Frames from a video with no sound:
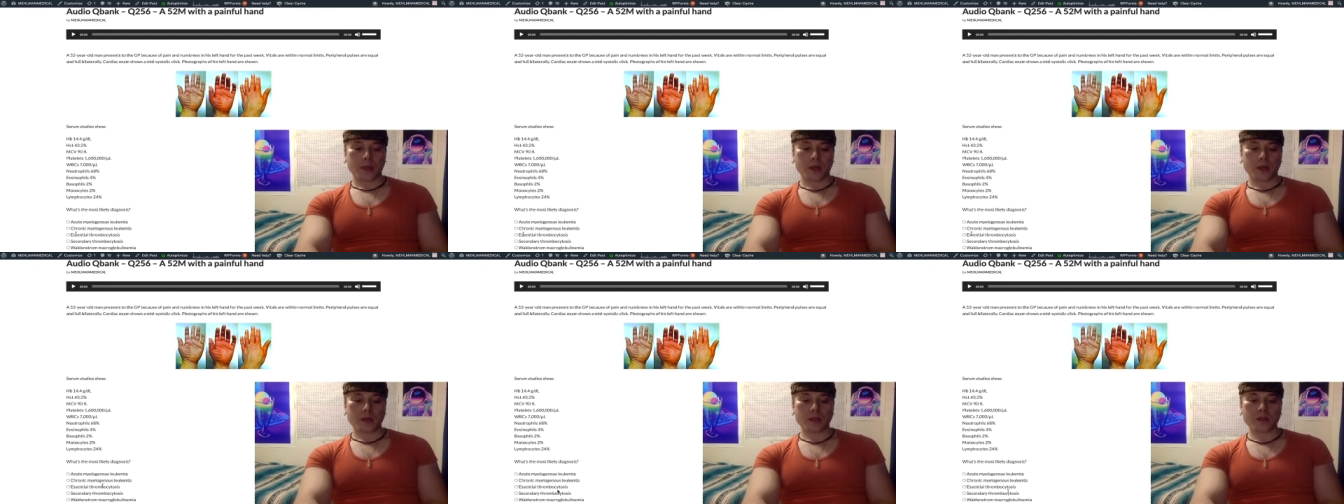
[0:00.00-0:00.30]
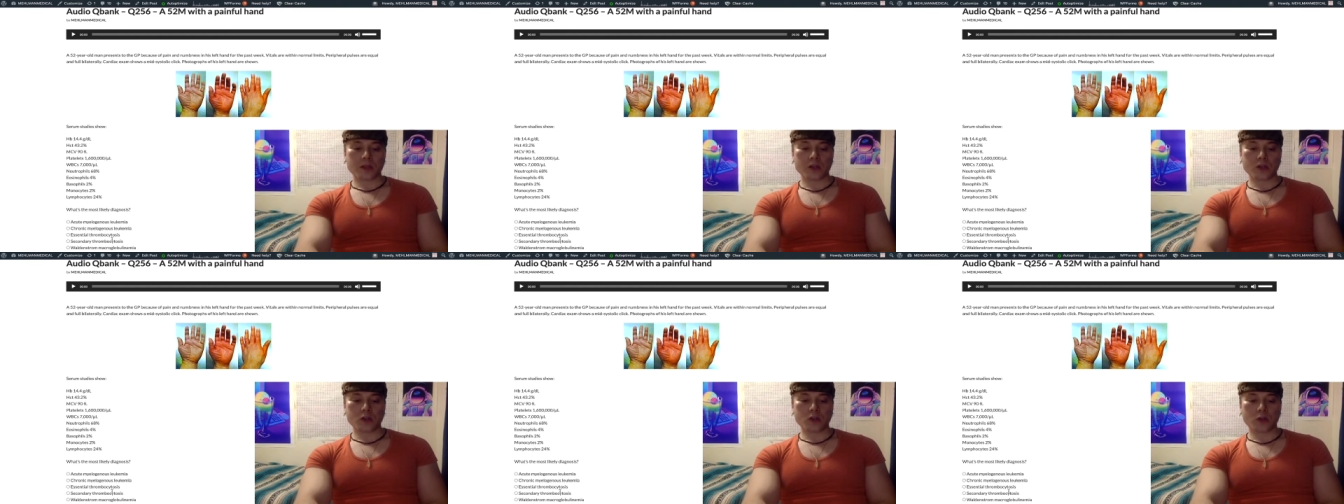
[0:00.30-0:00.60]

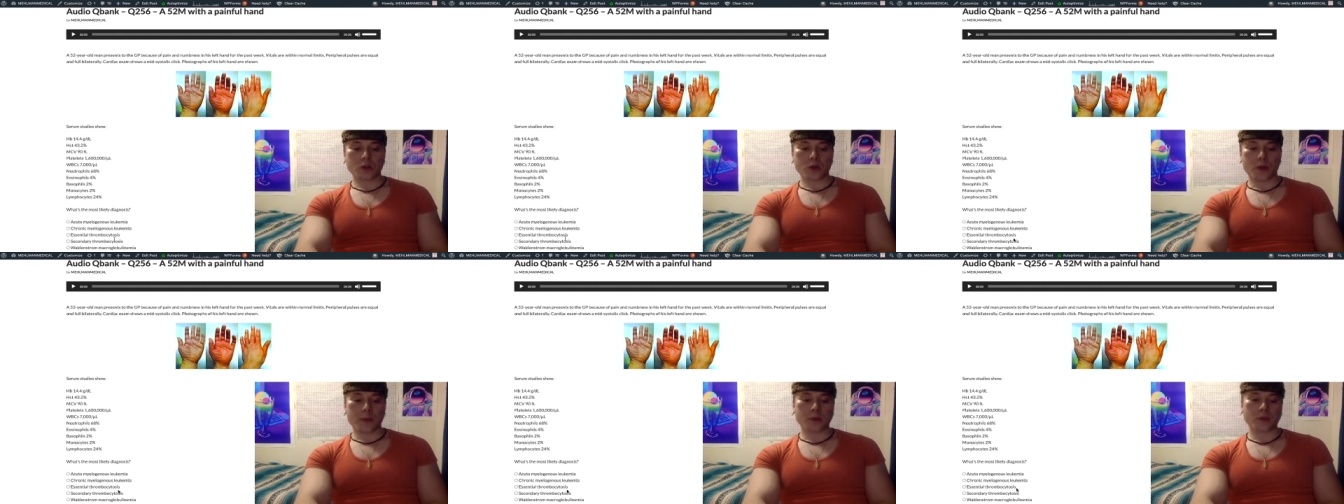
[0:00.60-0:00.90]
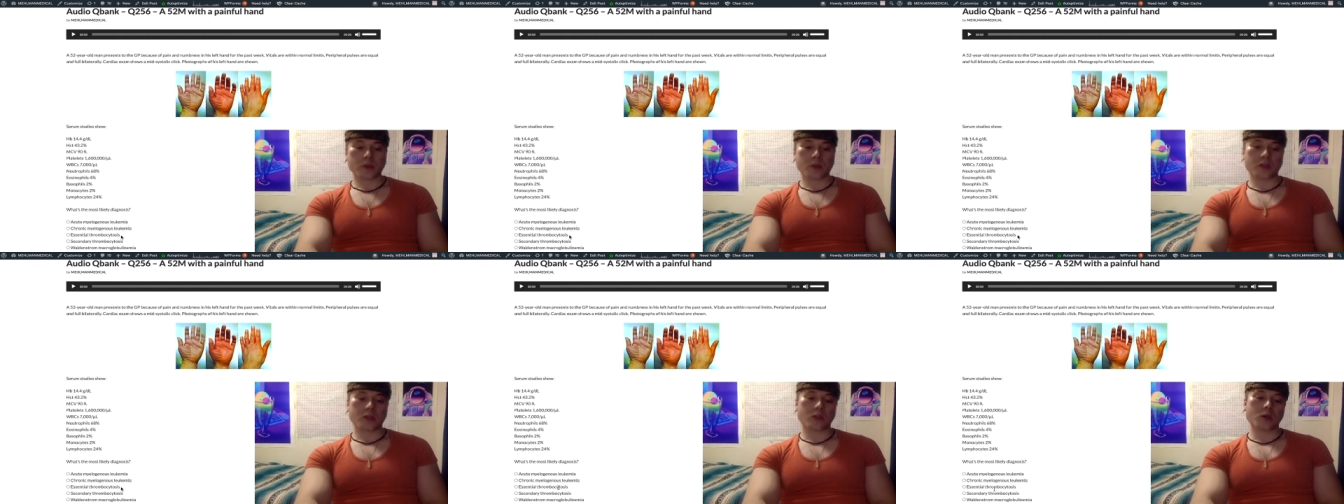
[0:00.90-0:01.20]
essential
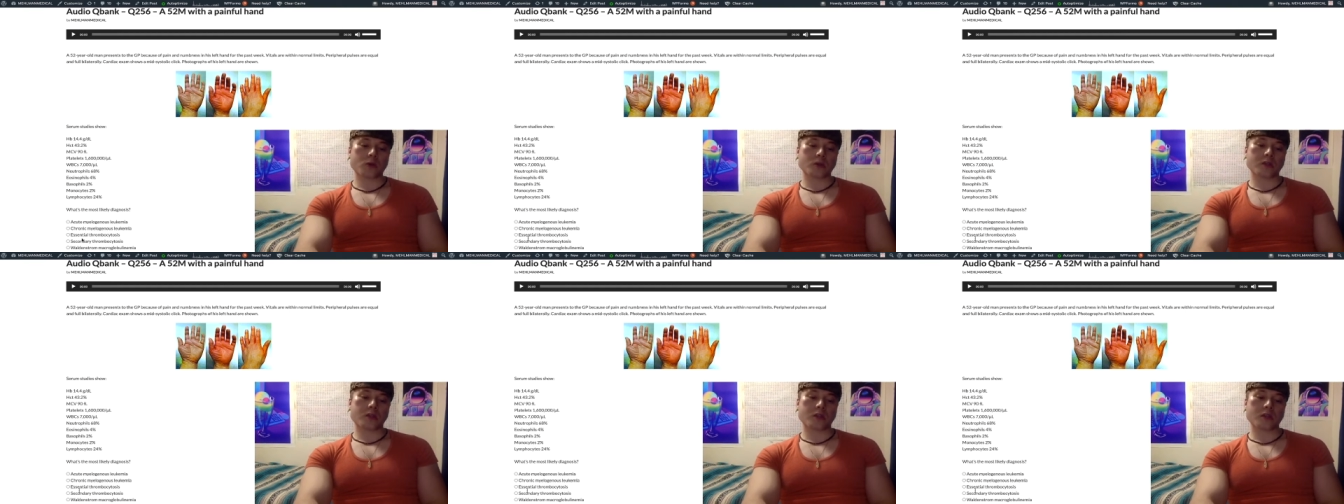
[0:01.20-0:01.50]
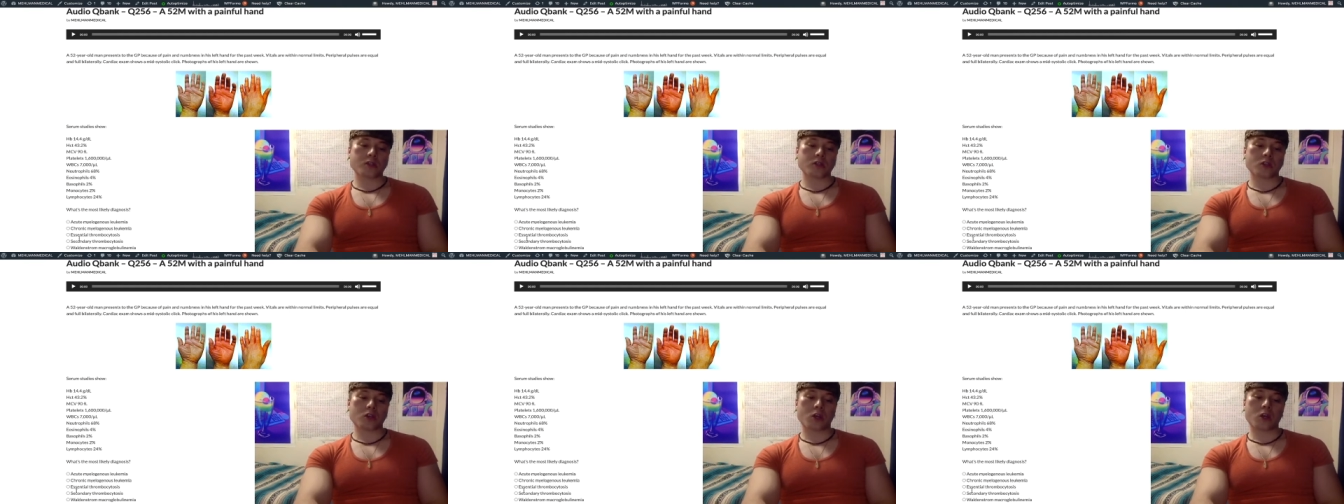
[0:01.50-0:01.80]

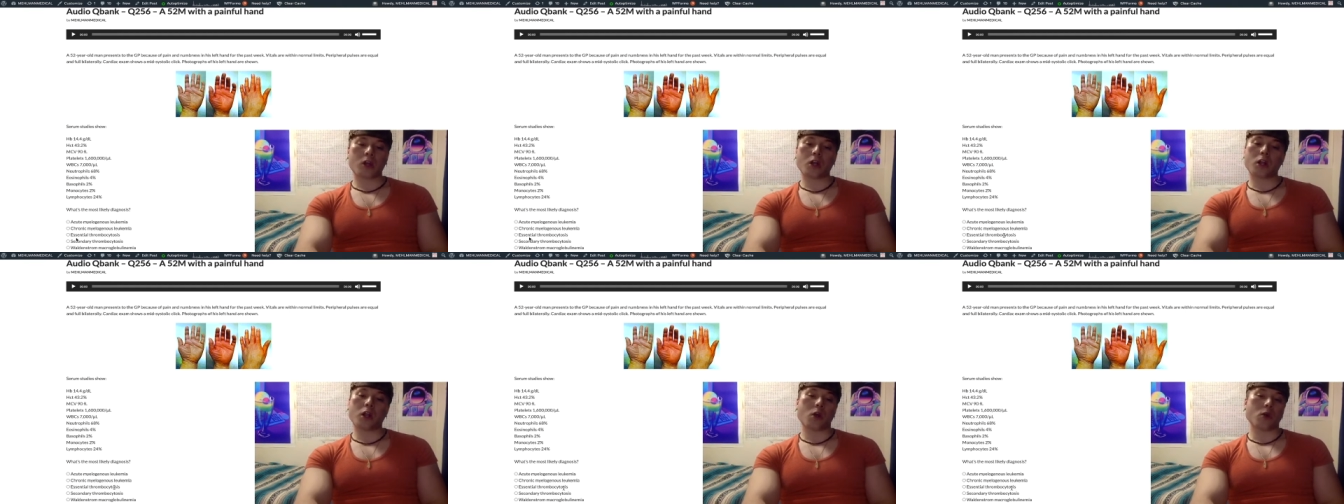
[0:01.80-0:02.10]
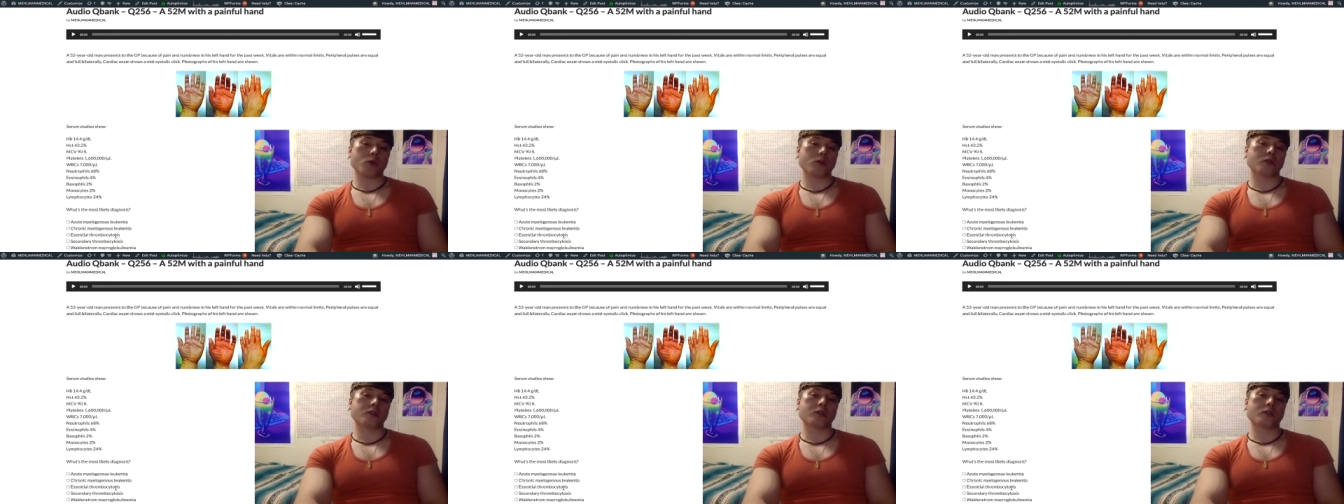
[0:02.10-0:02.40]
thrombocytosis,
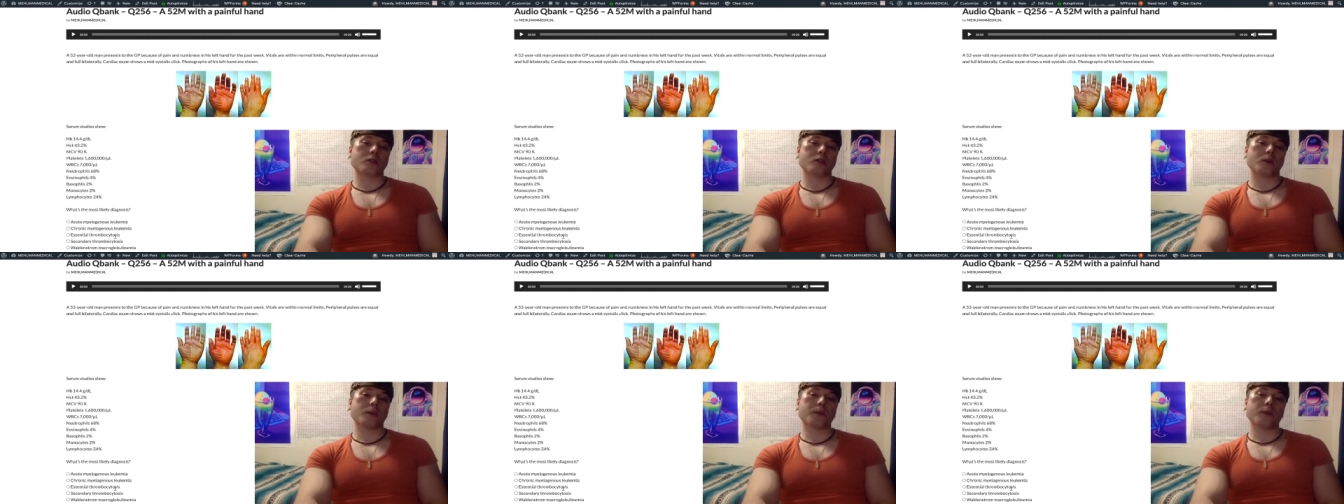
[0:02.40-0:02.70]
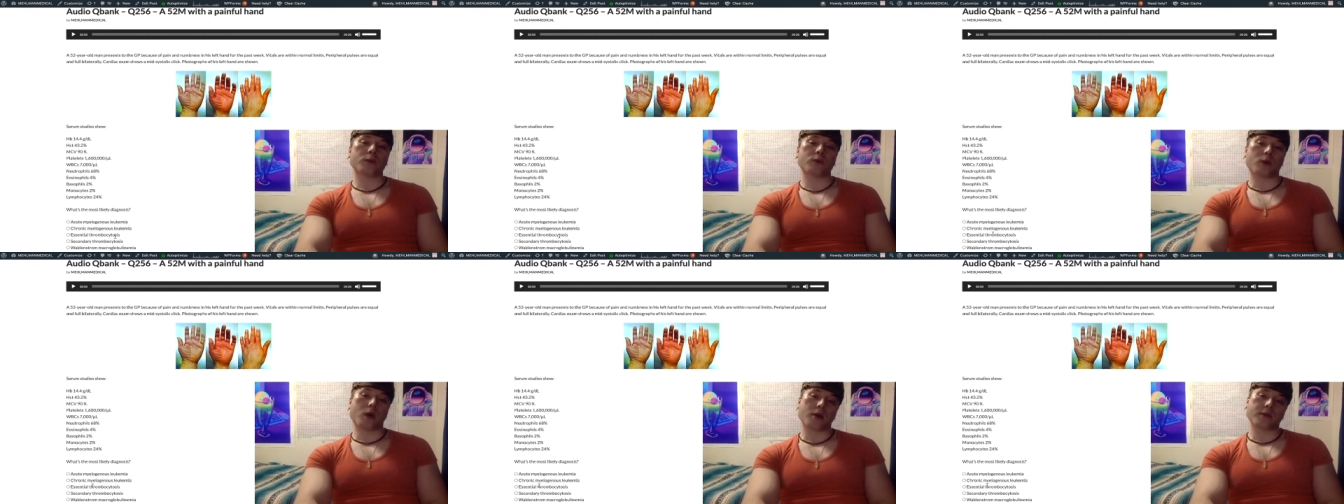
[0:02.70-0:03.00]
close, but
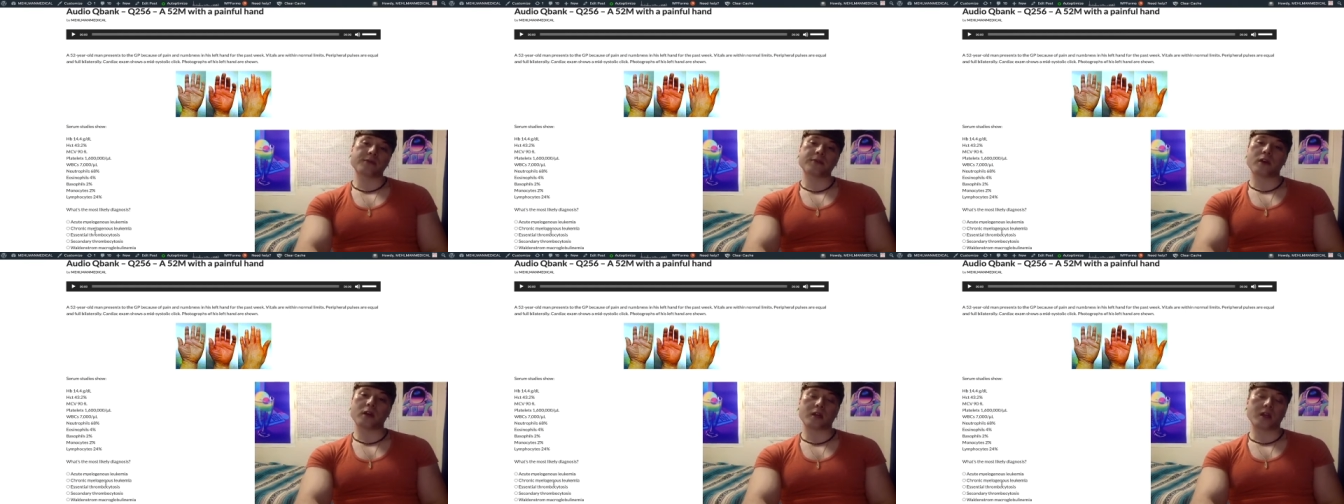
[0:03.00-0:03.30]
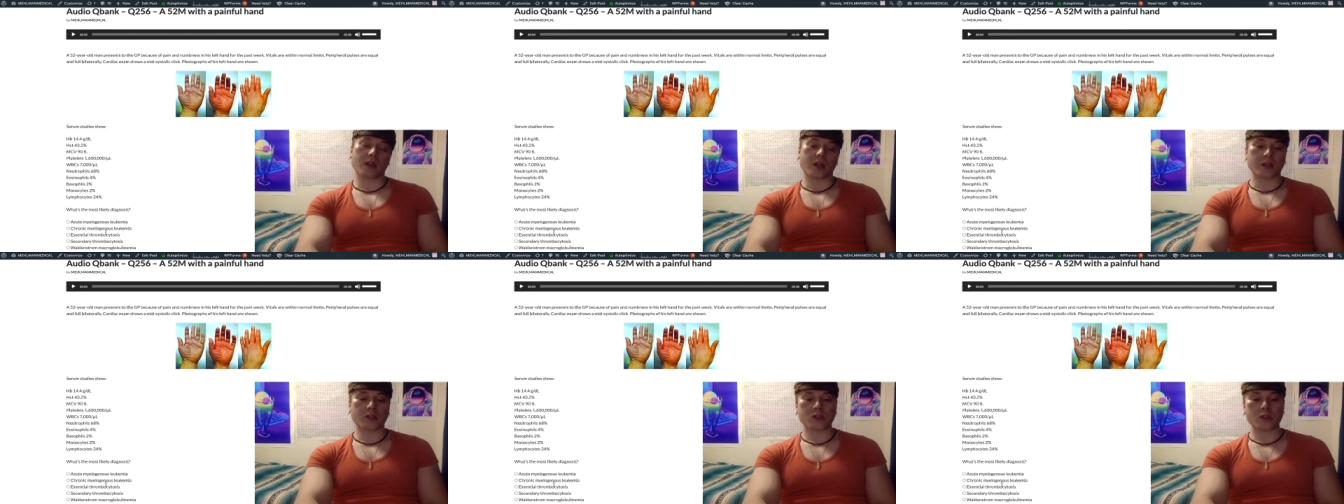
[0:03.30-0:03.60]
wrong
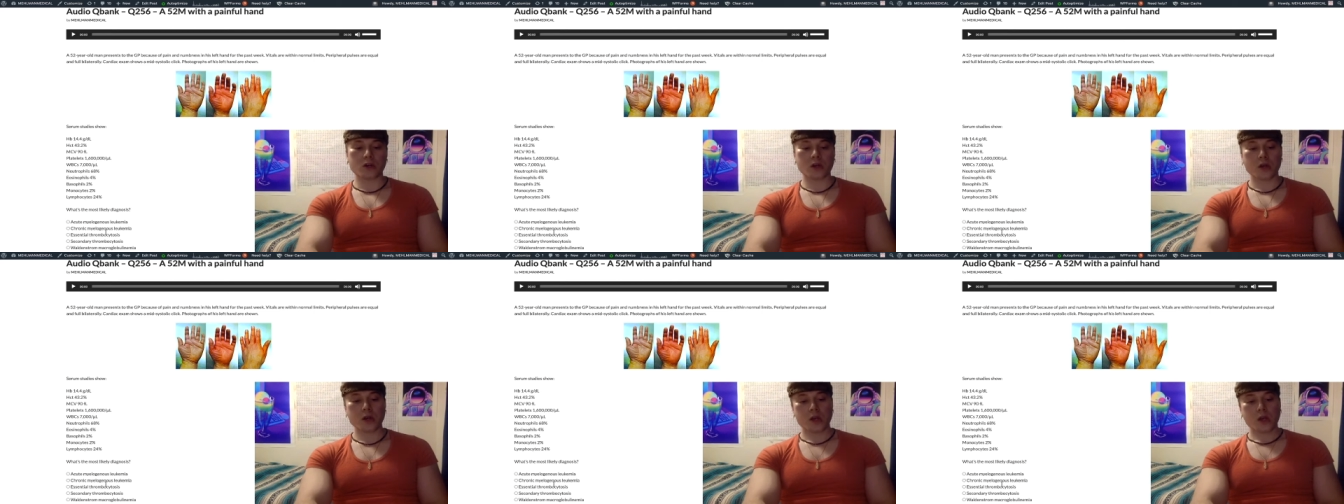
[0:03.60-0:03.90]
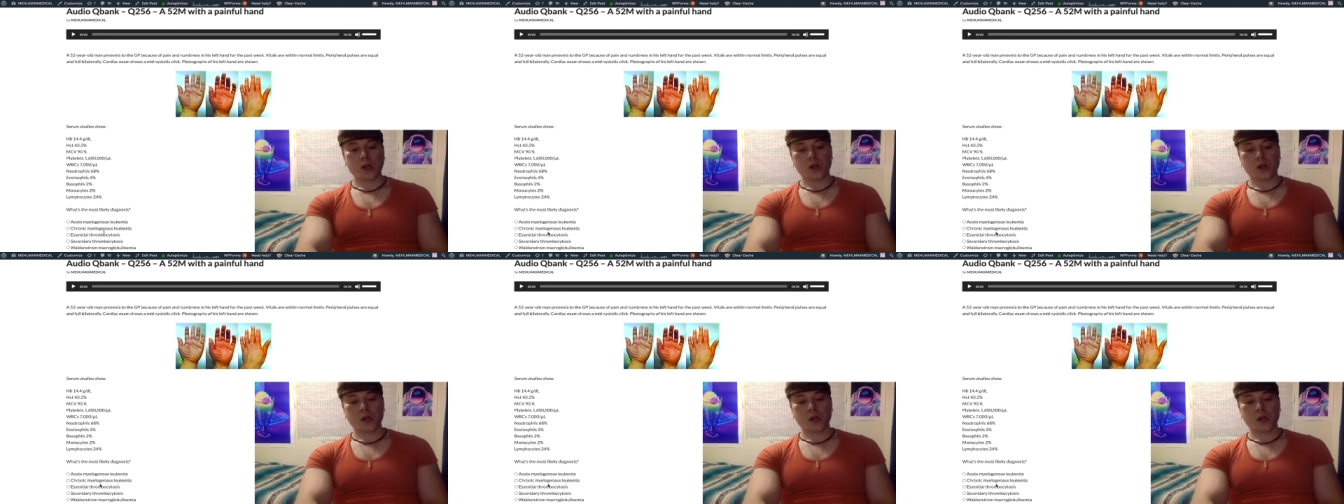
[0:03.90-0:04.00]
fucking answer.